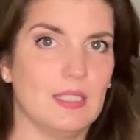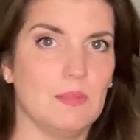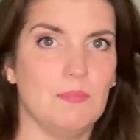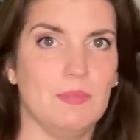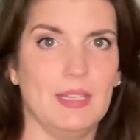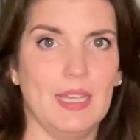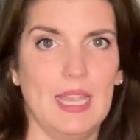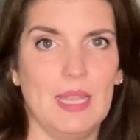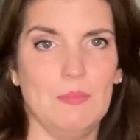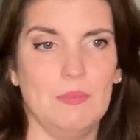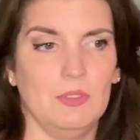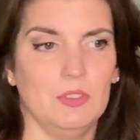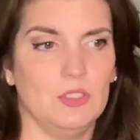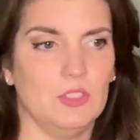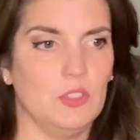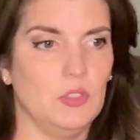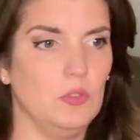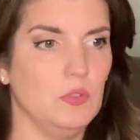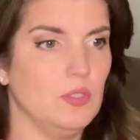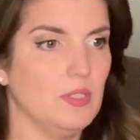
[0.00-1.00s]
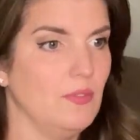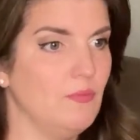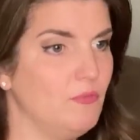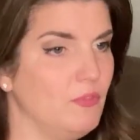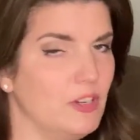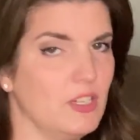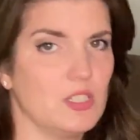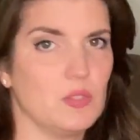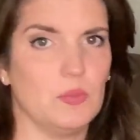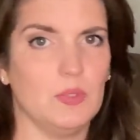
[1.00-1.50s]
to be able to
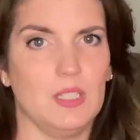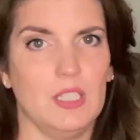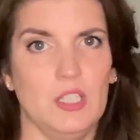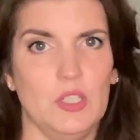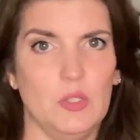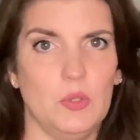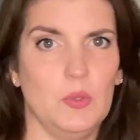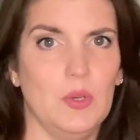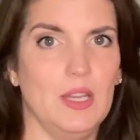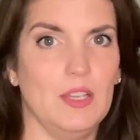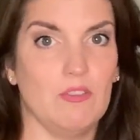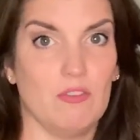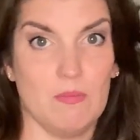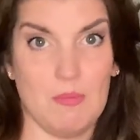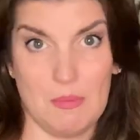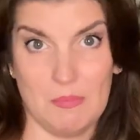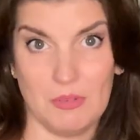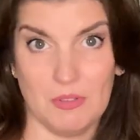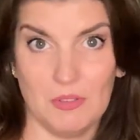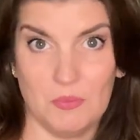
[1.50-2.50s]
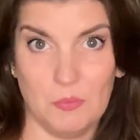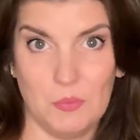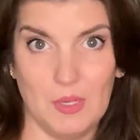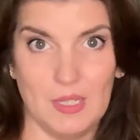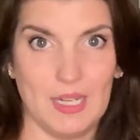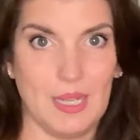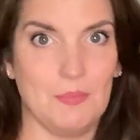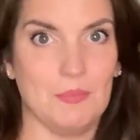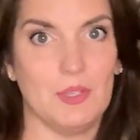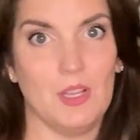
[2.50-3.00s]
converse with you and remember
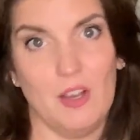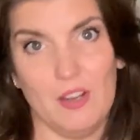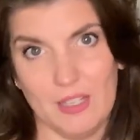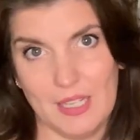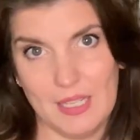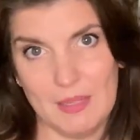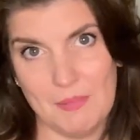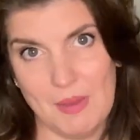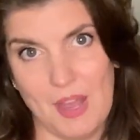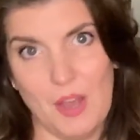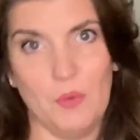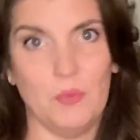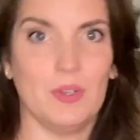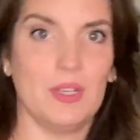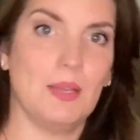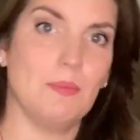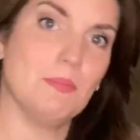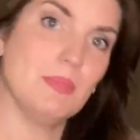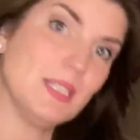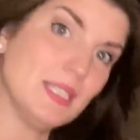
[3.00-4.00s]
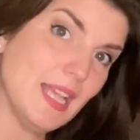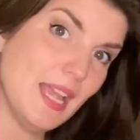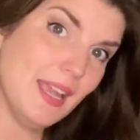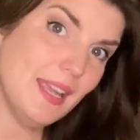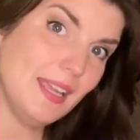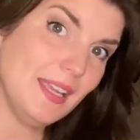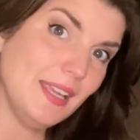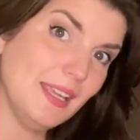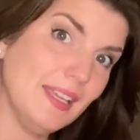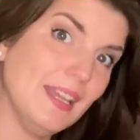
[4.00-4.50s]
what I'm talking about, what I'm
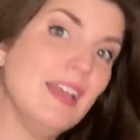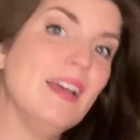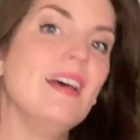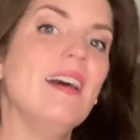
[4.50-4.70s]
saying,